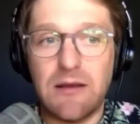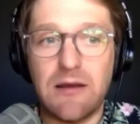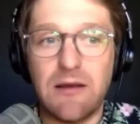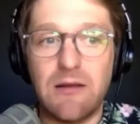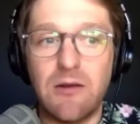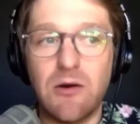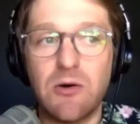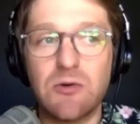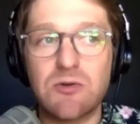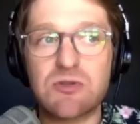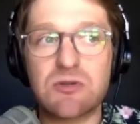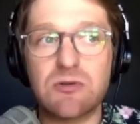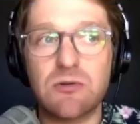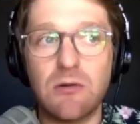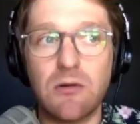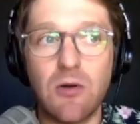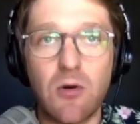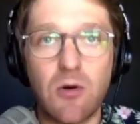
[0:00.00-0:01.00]
and those
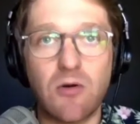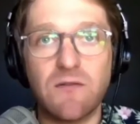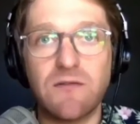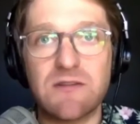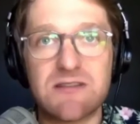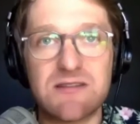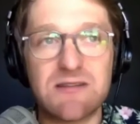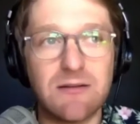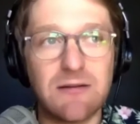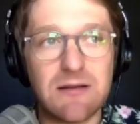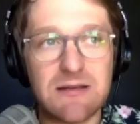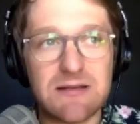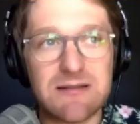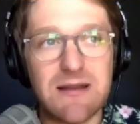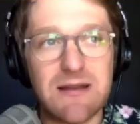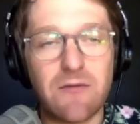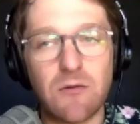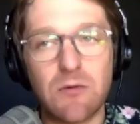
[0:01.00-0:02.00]
local facilities
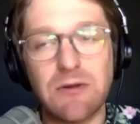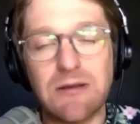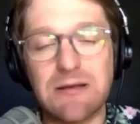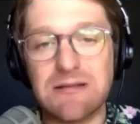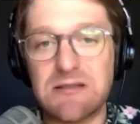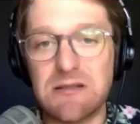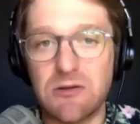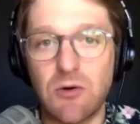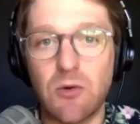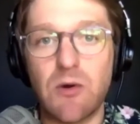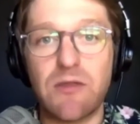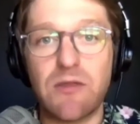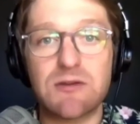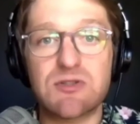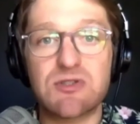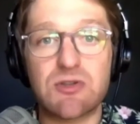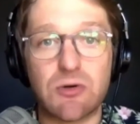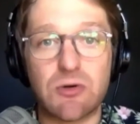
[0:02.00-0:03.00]
never really deal with
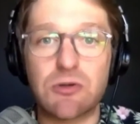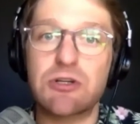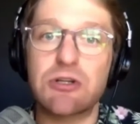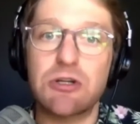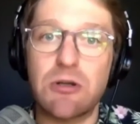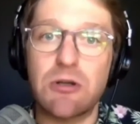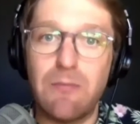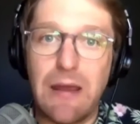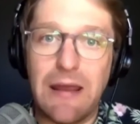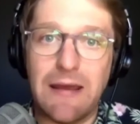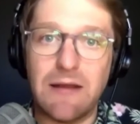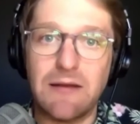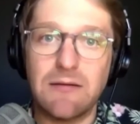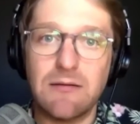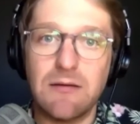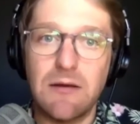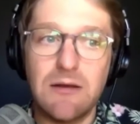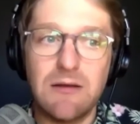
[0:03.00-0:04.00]
a surge in
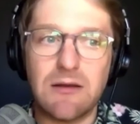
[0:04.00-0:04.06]
demand.